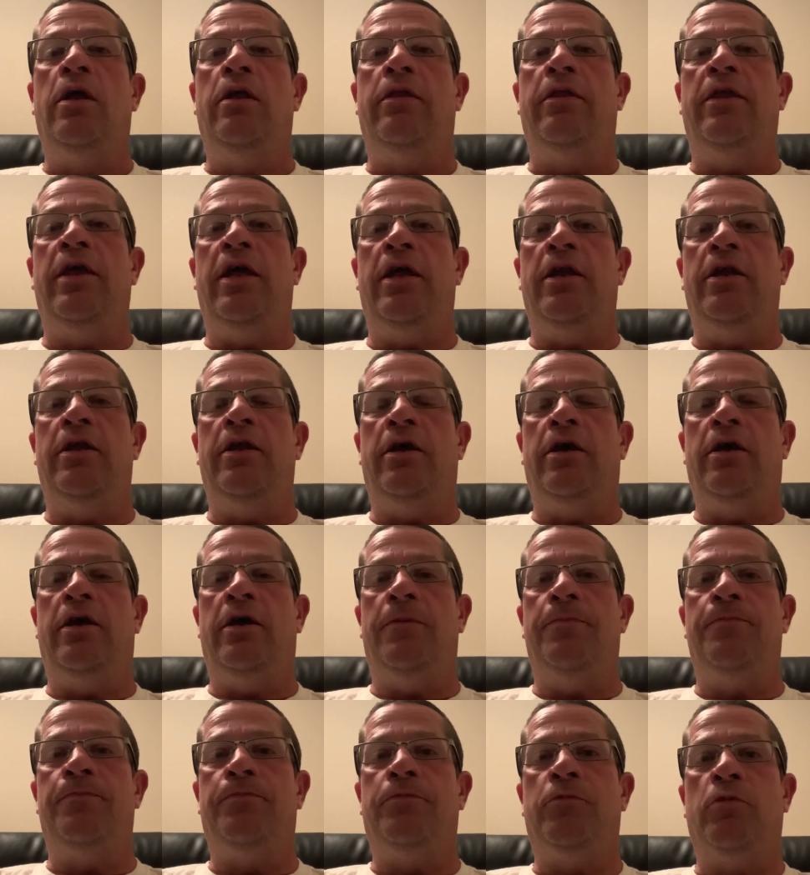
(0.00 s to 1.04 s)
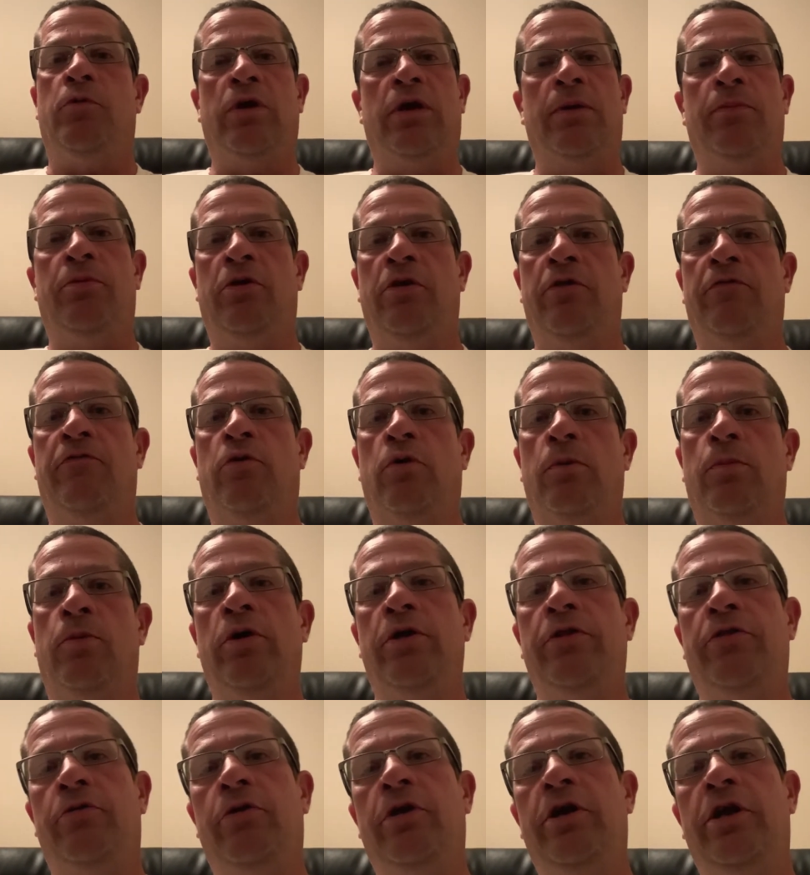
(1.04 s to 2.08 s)
Then we're going to pull the
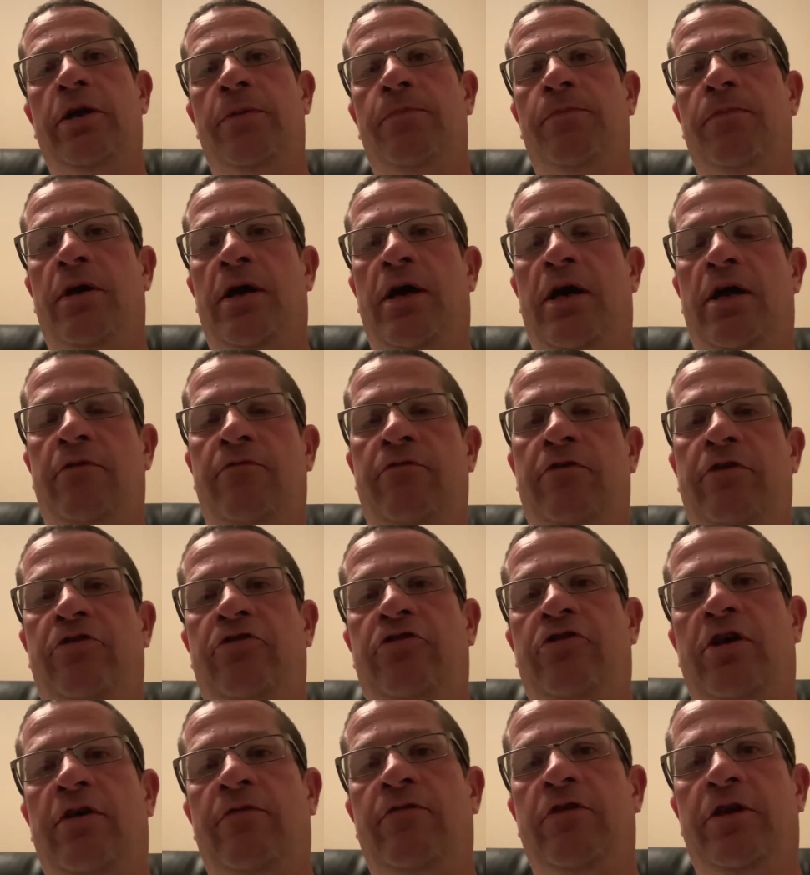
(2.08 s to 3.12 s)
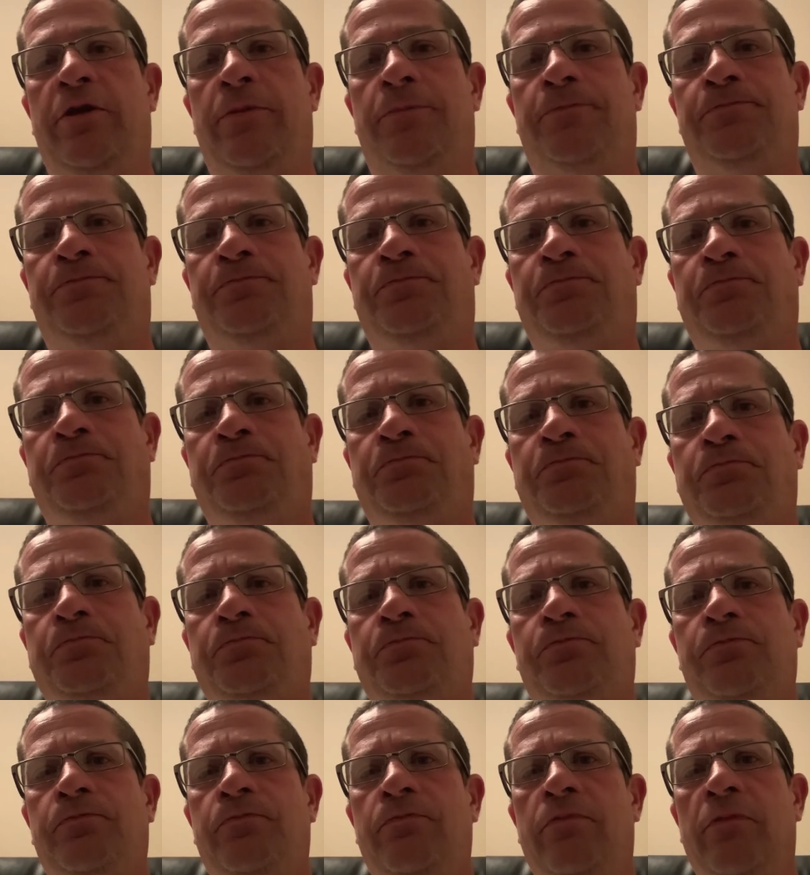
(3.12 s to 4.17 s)
4.3 out of this Chevy,
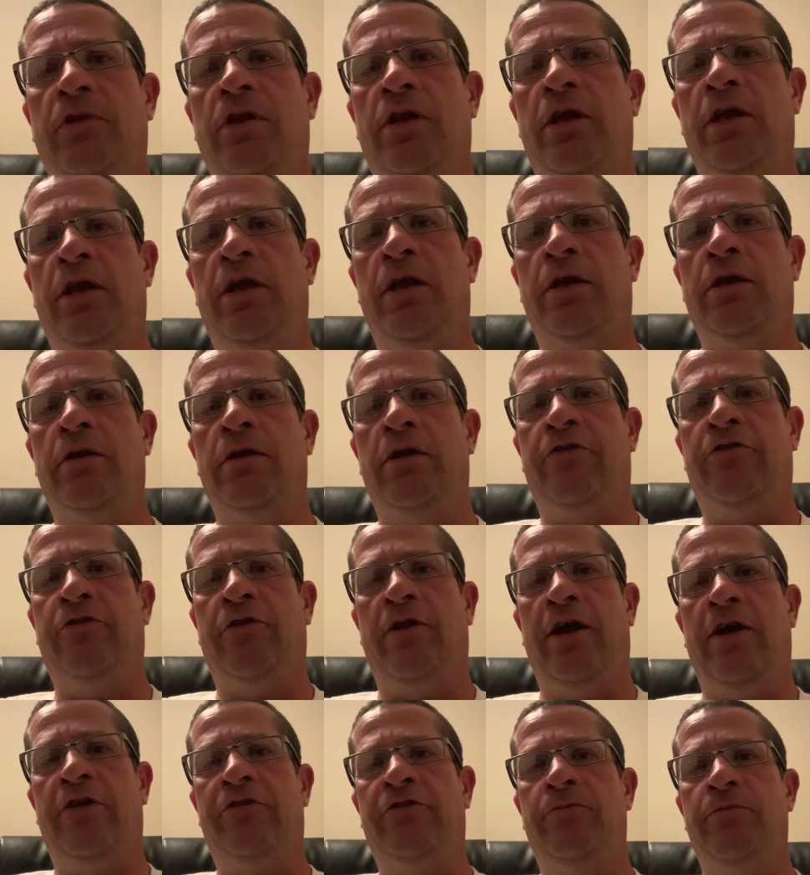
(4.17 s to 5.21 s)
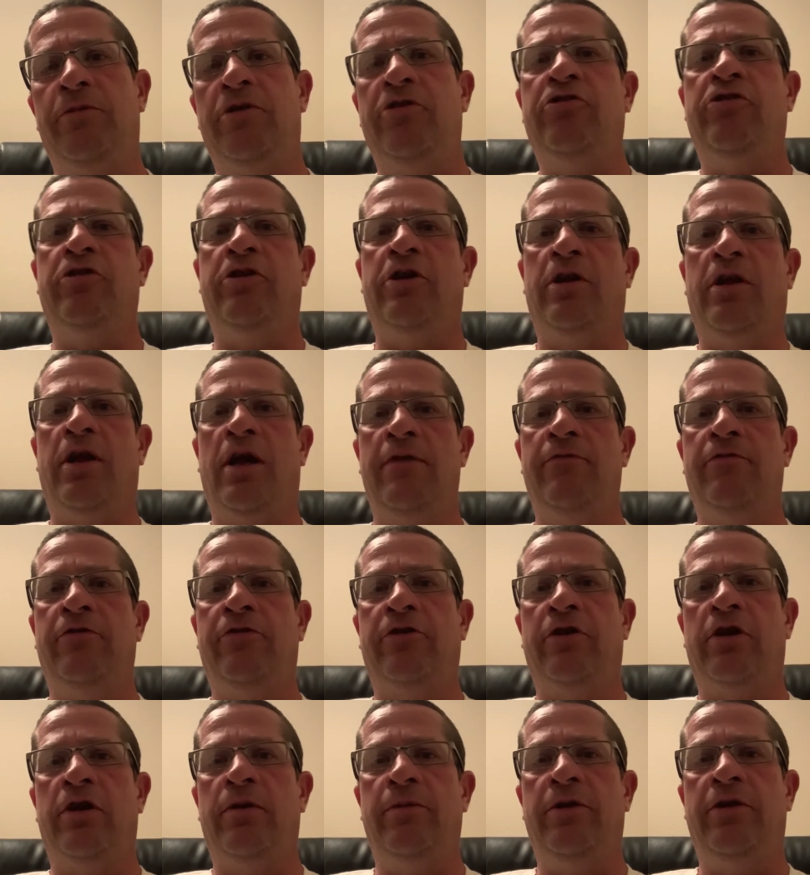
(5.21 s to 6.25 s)
and its last mission in life is
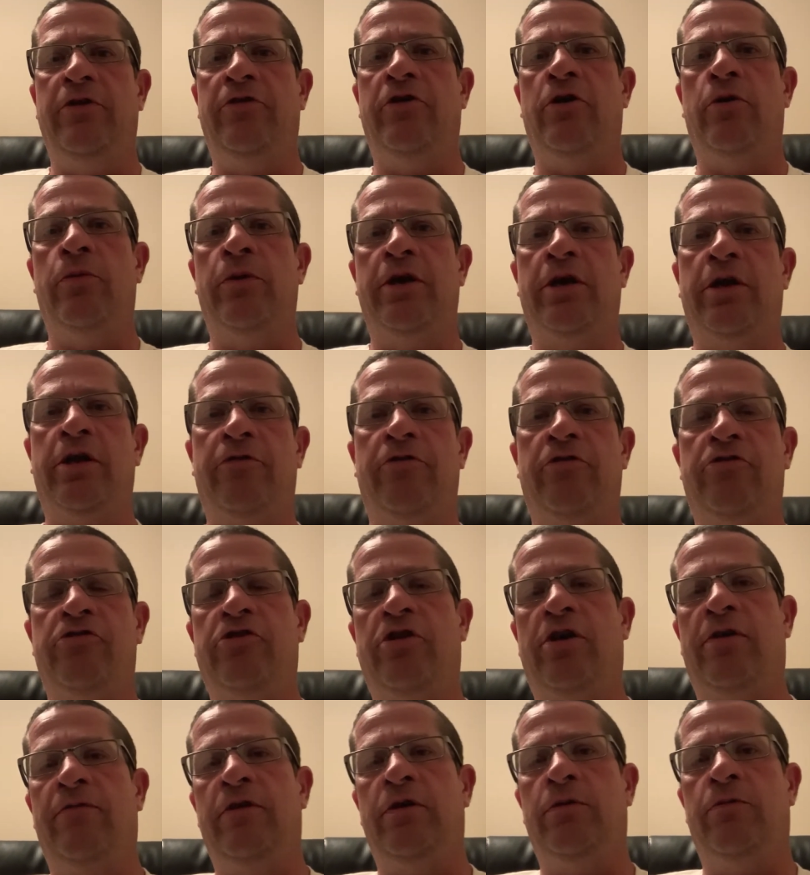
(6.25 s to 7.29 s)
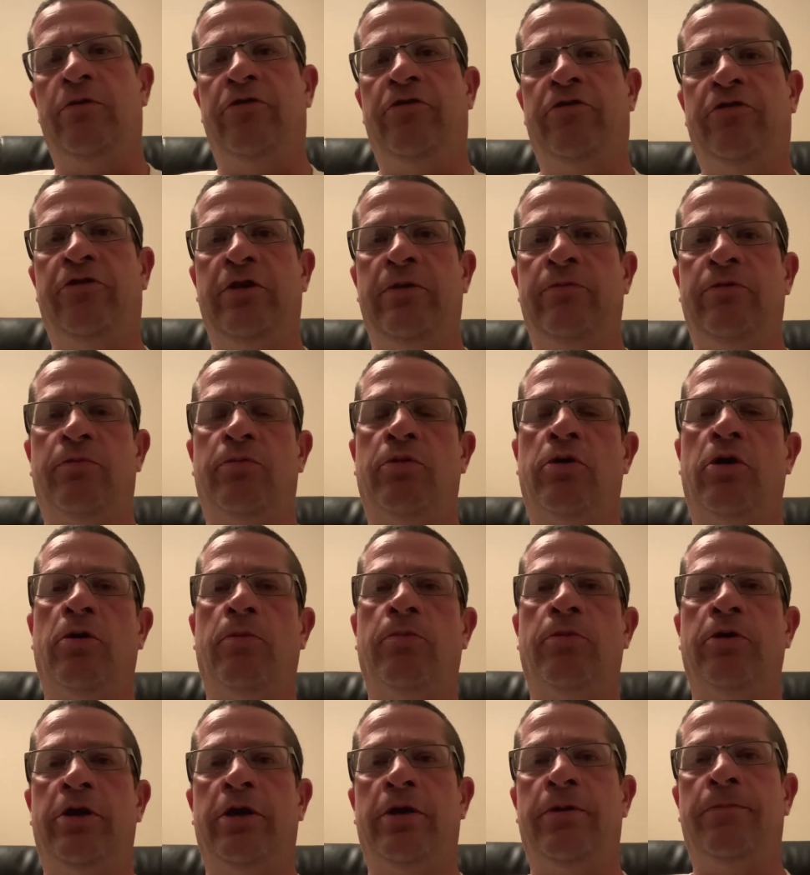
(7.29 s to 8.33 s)
going to be towing another Chevy, which seems
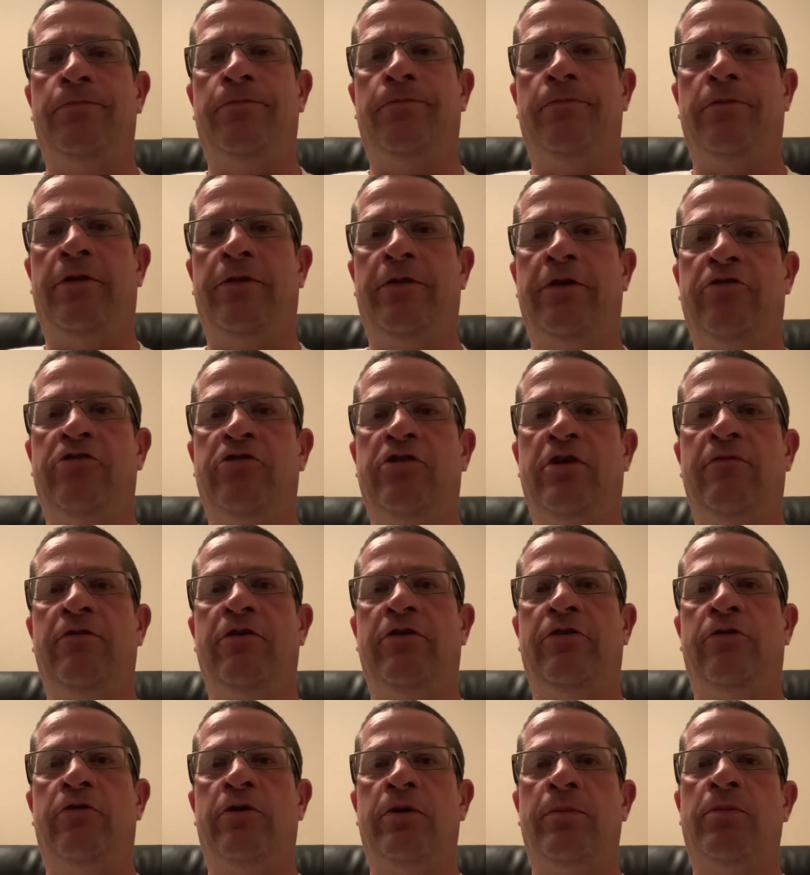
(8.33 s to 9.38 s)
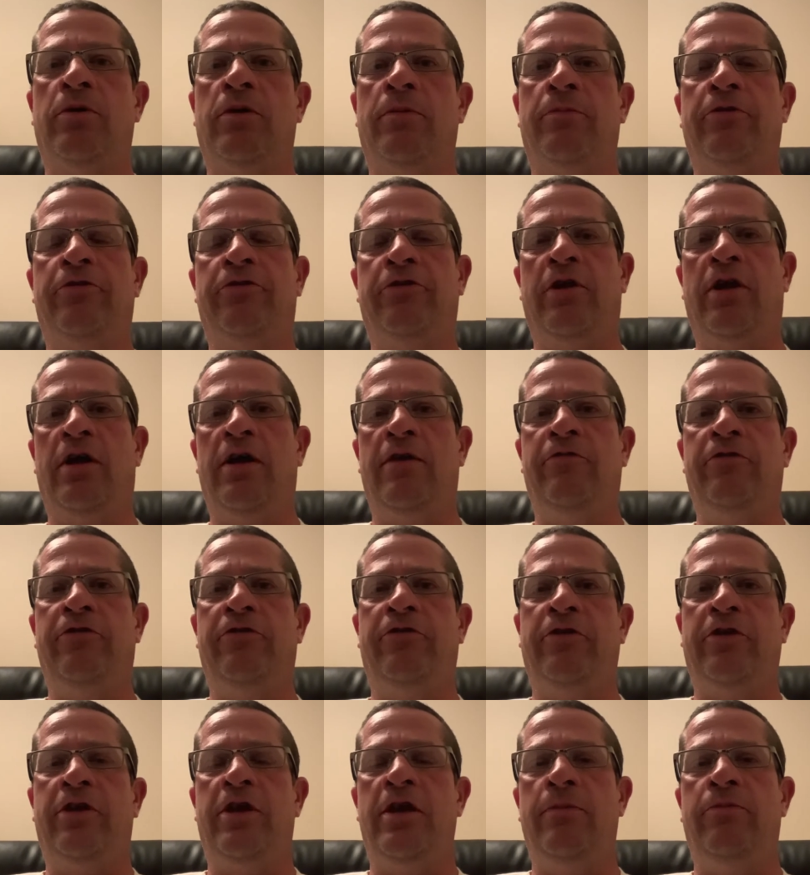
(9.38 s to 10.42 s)
appropriate. I think Chevy's only purpose in life is
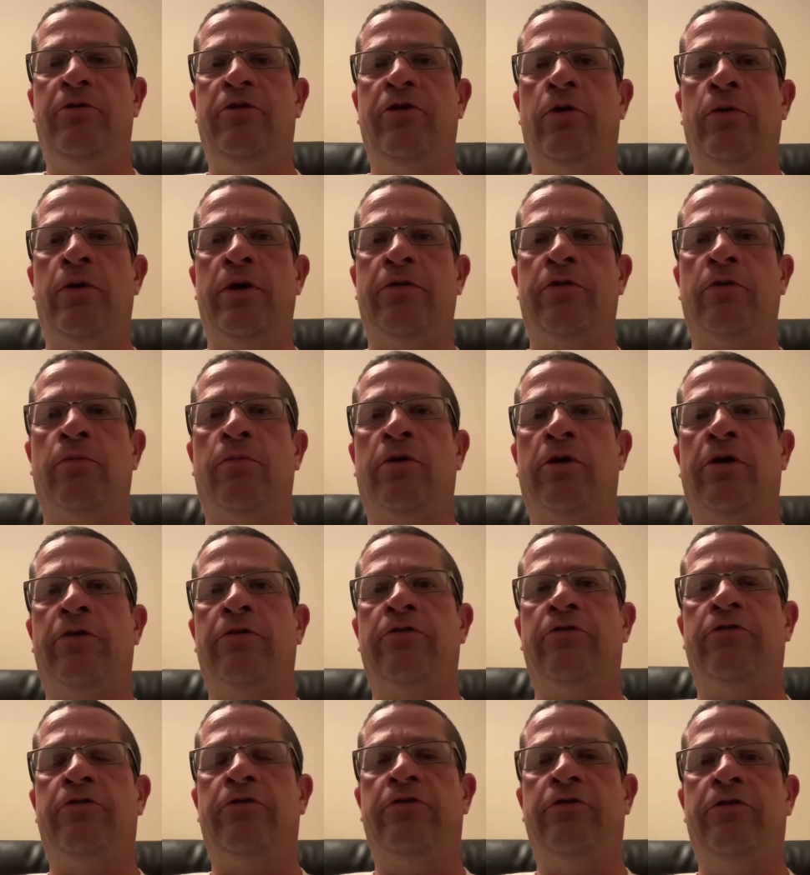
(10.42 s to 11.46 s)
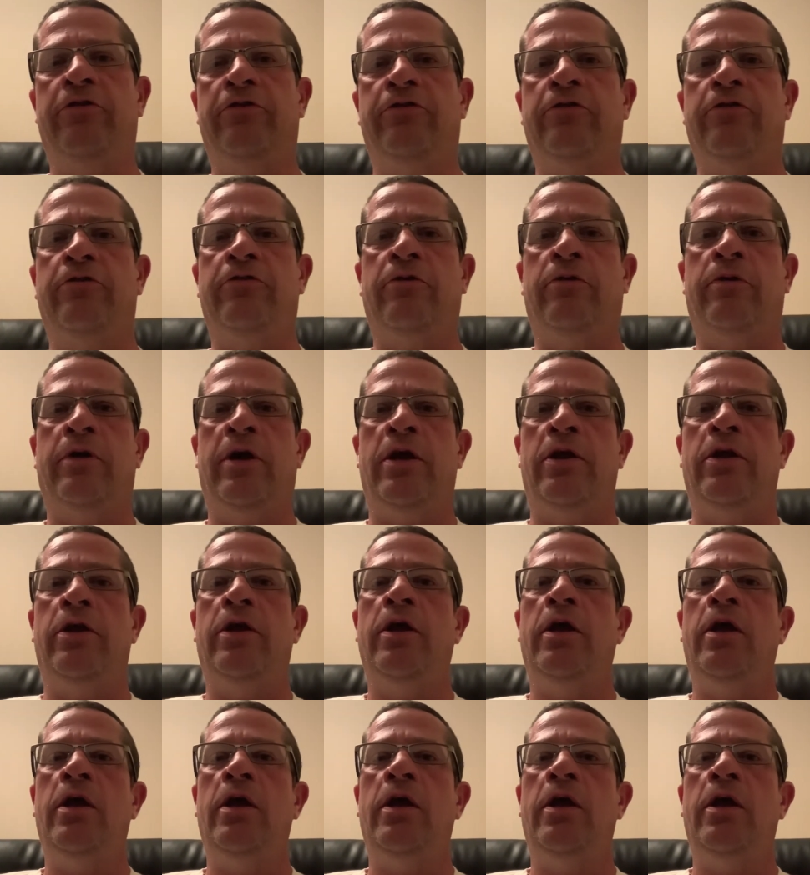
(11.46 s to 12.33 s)
to keep towing their brothers and sisters around.